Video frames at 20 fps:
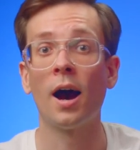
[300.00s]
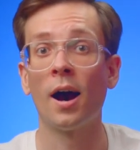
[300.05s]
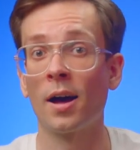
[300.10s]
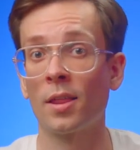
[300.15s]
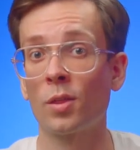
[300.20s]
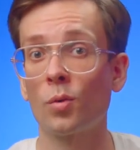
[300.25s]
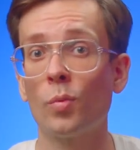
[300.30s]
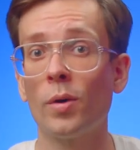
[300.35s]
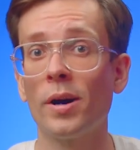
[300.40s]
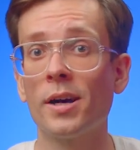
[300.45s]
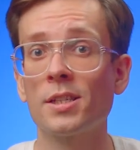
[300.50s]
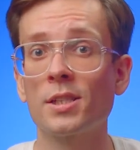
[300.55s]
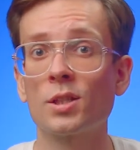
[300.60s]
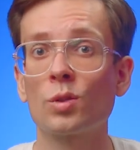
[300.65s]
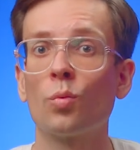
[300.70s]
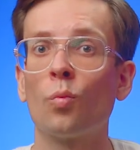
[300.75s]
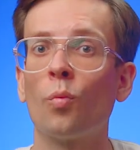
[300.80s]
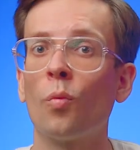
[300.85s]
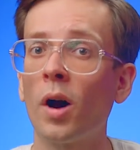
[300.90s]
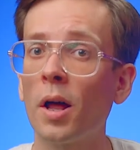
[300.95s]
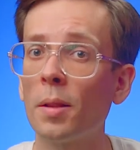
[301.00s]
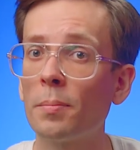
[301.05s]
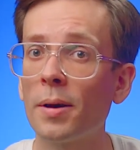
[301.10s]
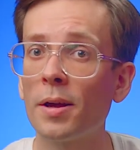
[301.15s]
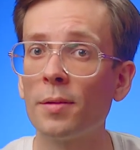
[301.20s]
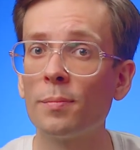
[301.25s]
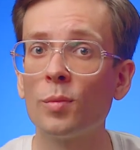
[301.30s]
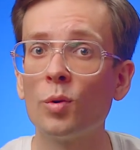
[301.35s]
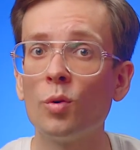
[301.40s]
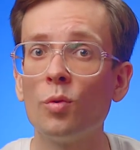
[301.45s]
Otherwise, one
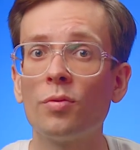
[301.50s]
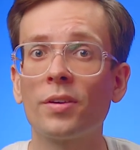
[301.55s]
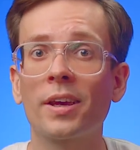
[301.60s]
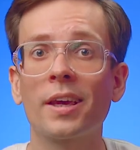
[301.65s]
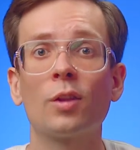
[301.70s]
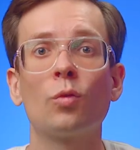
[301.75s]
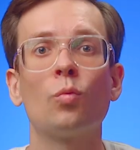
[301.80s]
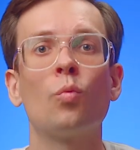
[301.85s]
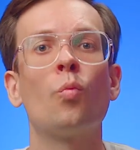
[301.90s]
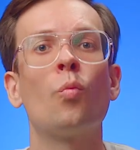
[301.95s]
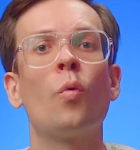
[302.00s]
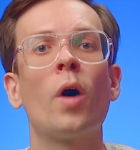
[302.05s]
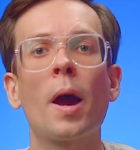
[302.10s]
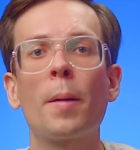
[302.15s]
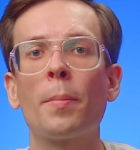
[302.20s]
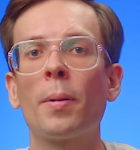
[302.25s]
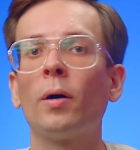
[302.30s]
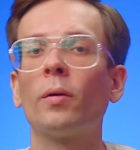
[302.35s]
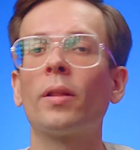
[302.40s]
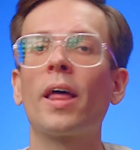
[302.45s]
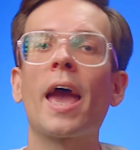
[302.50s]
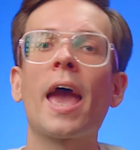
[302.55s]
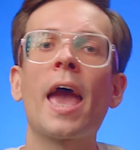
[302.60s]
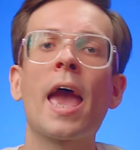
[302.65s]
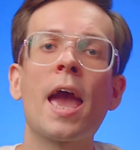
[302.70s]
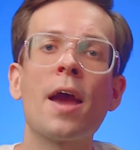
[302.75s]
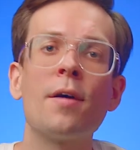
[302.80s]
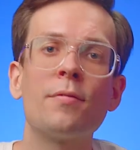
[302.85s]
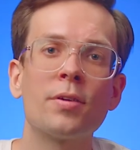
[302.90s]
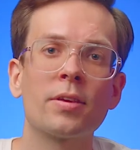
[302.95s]
bad move can wipe out
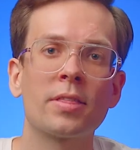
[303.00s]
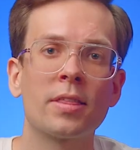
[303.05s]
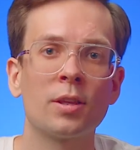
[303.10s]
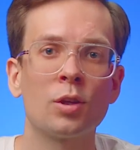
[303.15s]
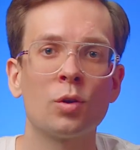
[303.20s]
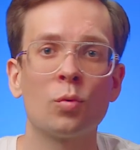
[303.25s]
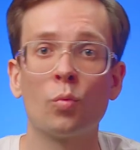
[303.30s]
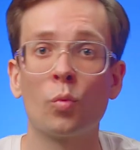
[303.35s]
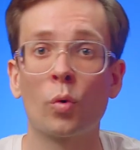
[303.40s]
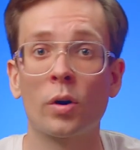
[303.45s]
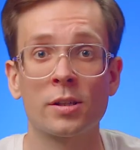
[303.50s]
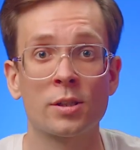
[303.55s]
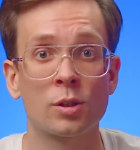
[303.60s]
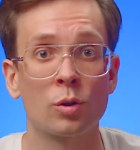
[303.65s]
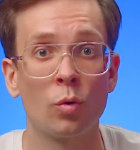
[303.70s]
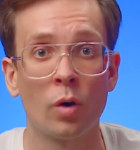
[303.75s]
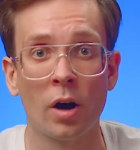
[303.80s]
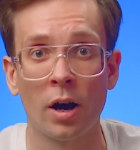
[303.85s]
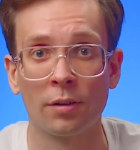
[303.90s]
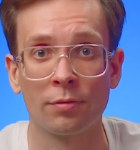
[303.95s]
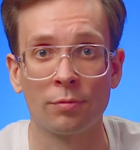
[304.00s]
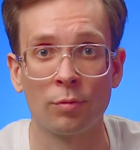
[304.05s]
everything you worked so hard